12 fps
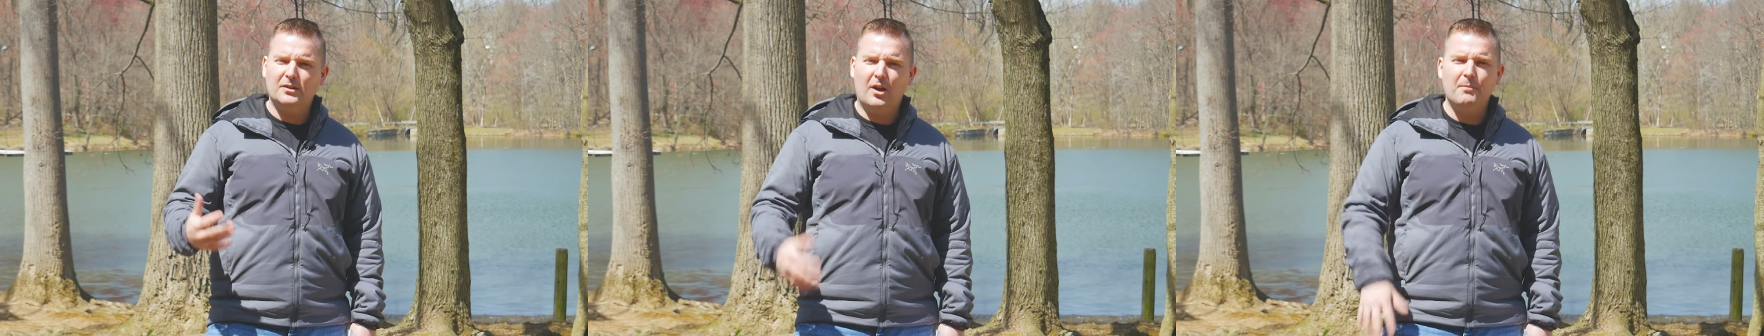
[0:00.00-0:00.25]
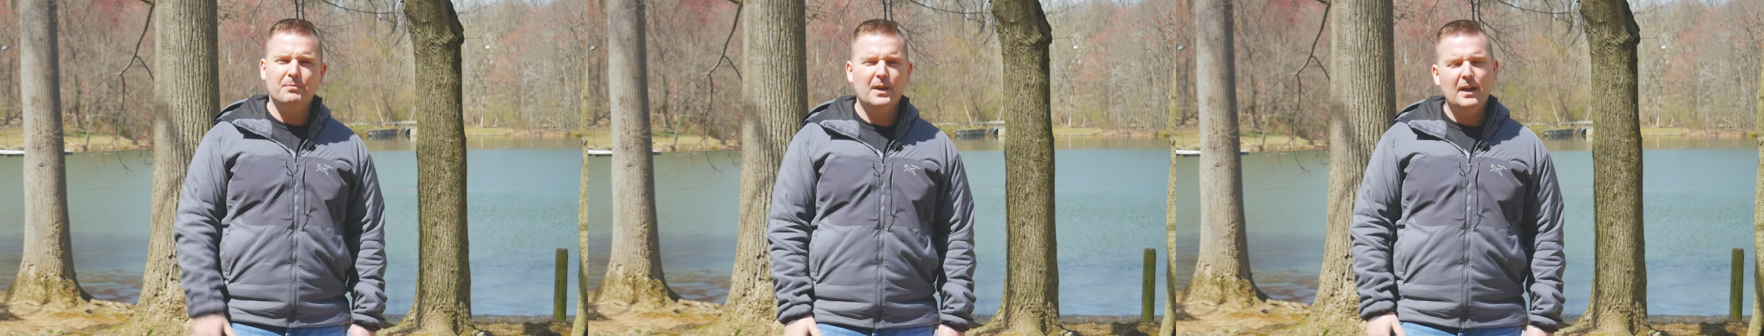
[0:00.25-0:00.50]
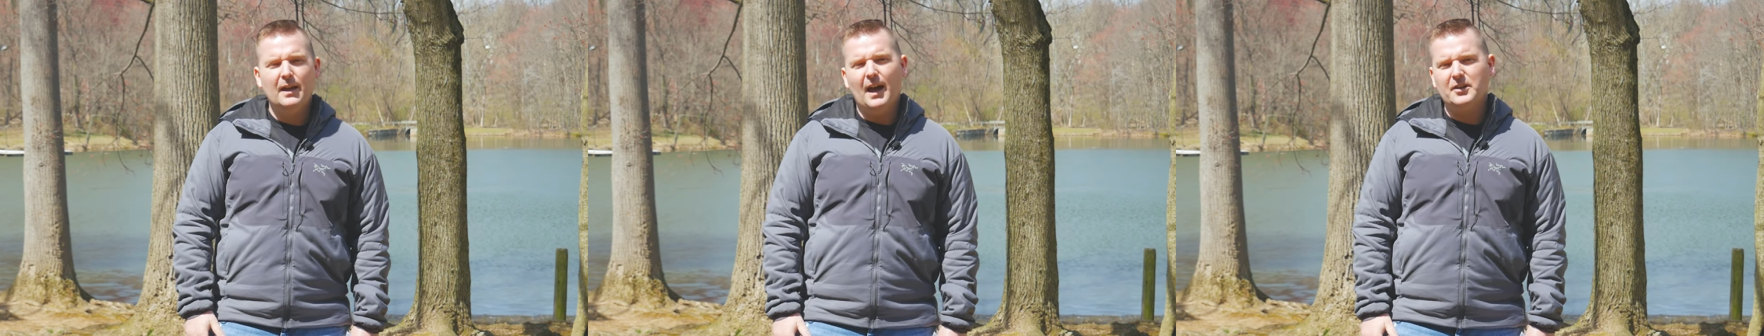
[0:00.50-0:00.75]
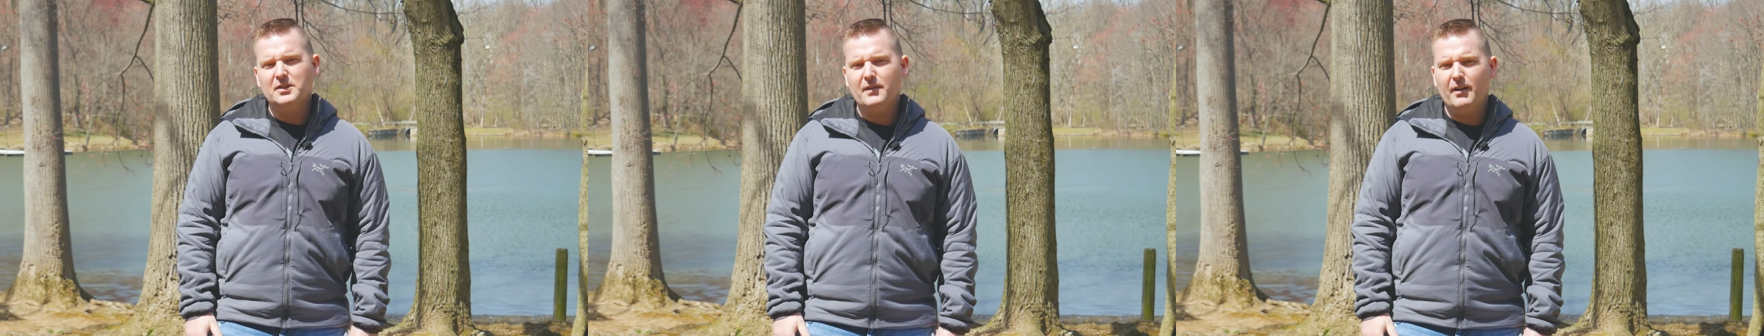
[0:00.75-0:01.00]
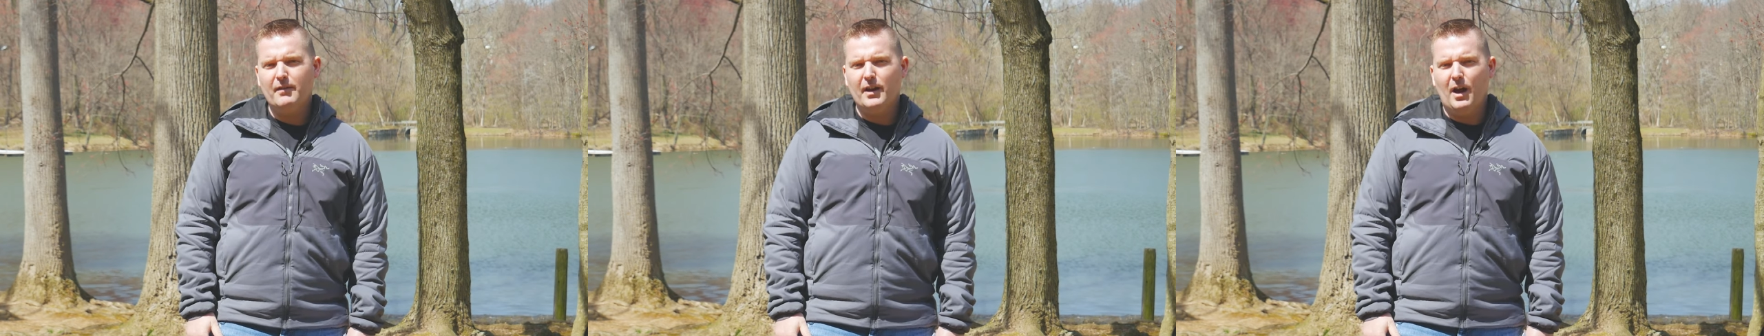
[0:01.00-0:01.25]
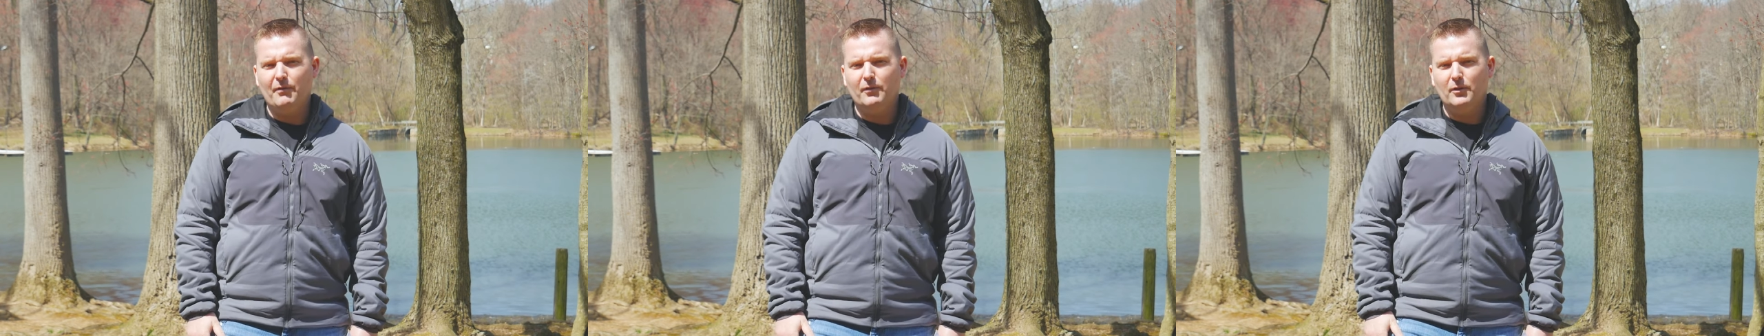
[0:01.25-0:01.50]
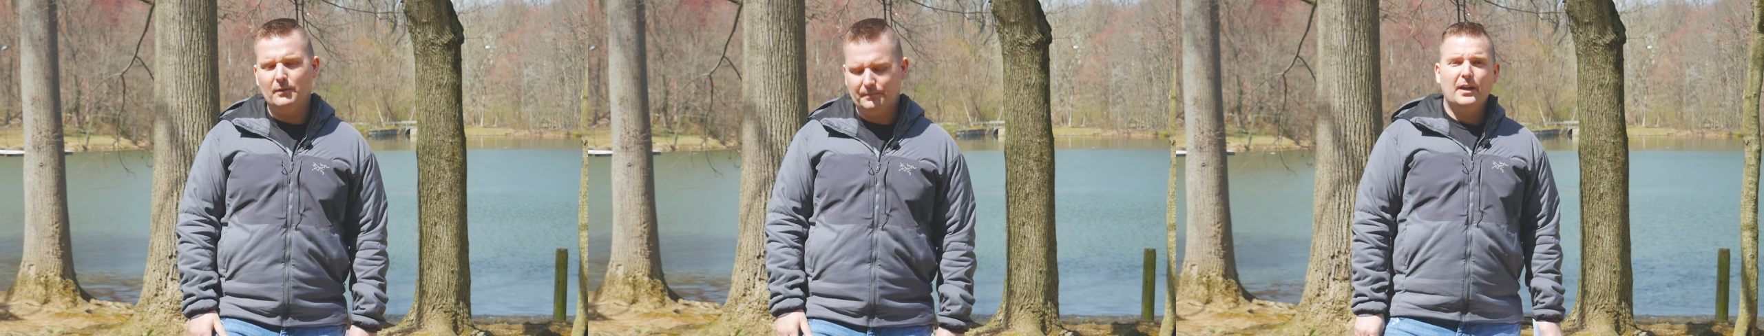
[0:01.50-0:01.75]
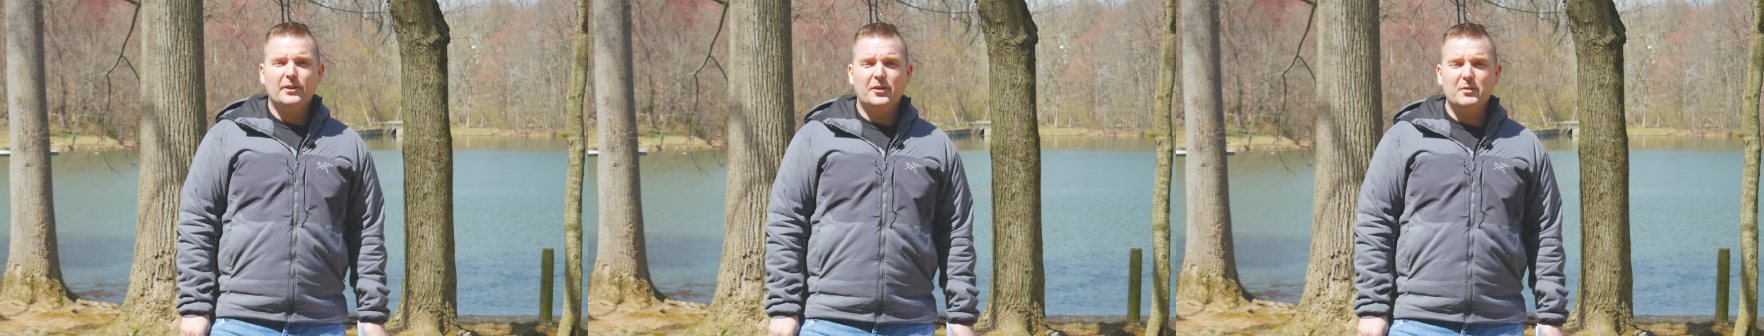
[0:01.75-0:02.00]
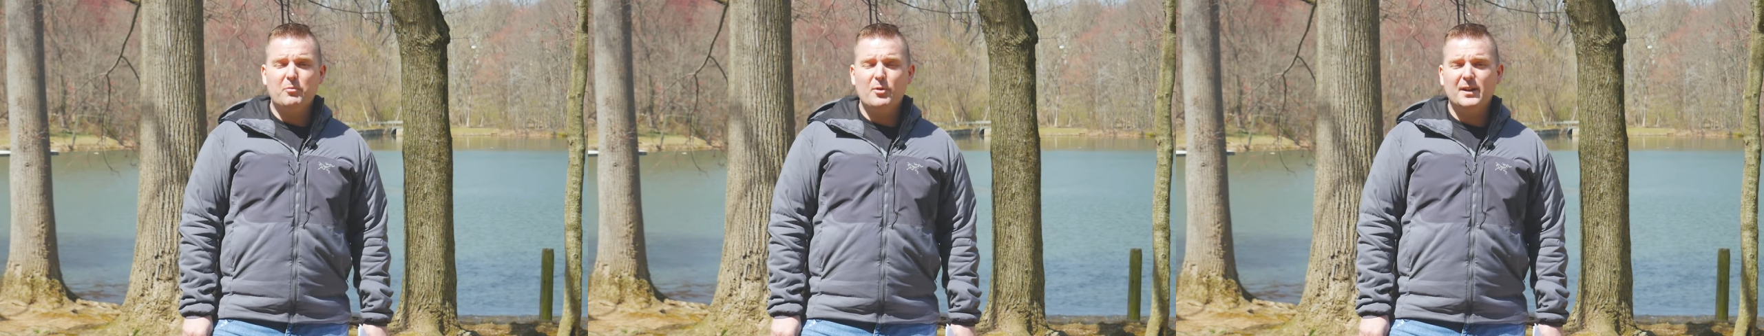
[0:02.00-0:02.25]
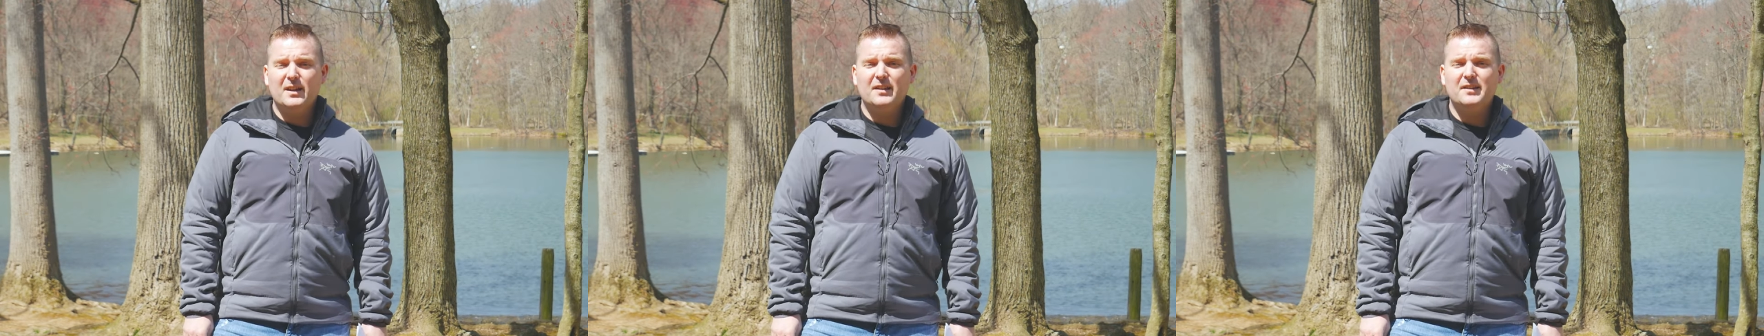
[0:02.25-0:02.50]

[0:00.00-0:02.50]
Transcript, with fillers: So, actually, very, very helpful. It's also important to